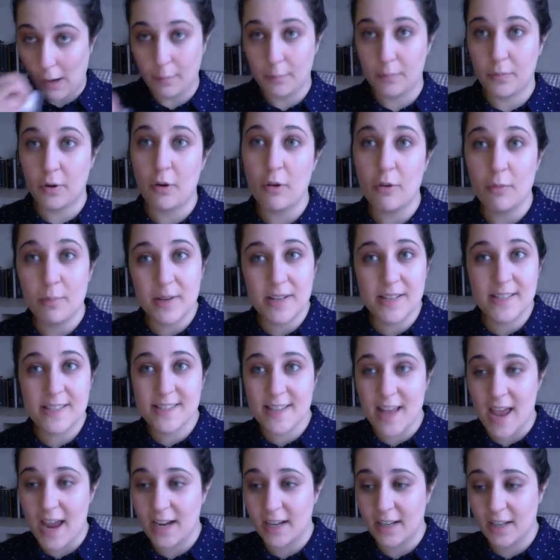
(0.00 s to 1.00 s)
Probably
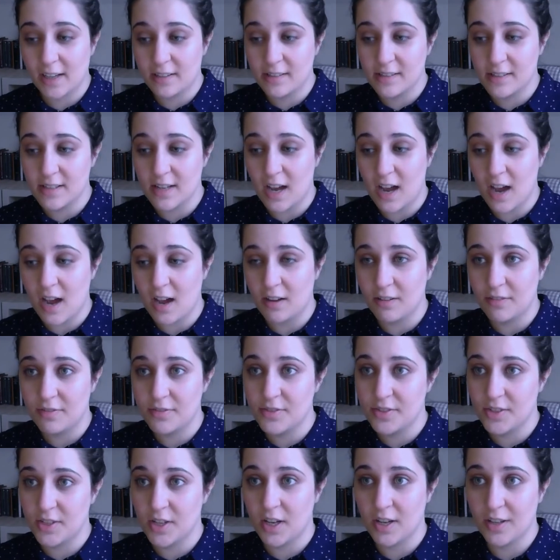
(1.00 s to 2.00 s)
second
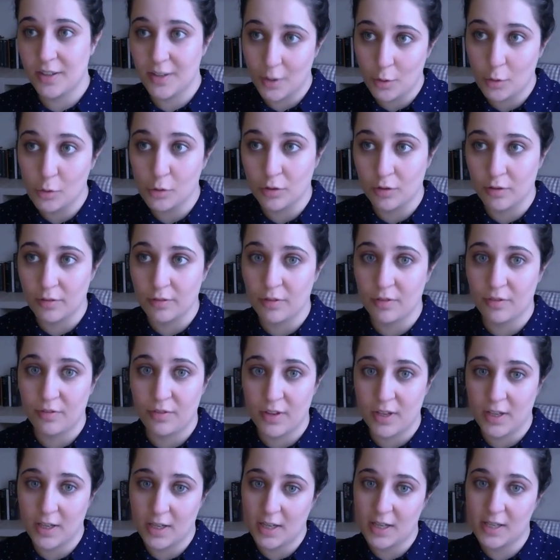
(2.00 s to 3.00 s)
after The Order of the
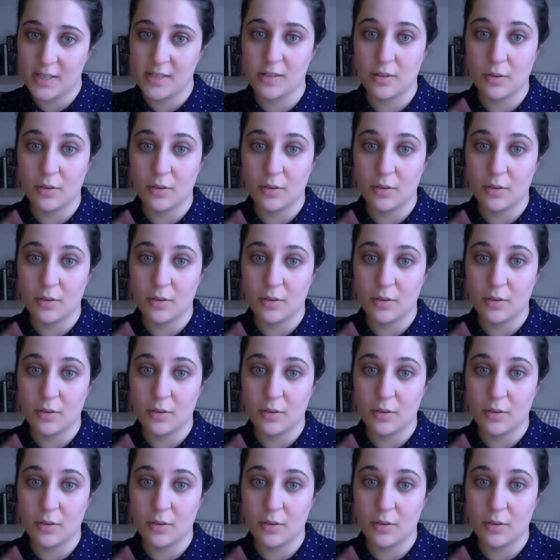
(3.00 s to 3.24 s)
Phoenix,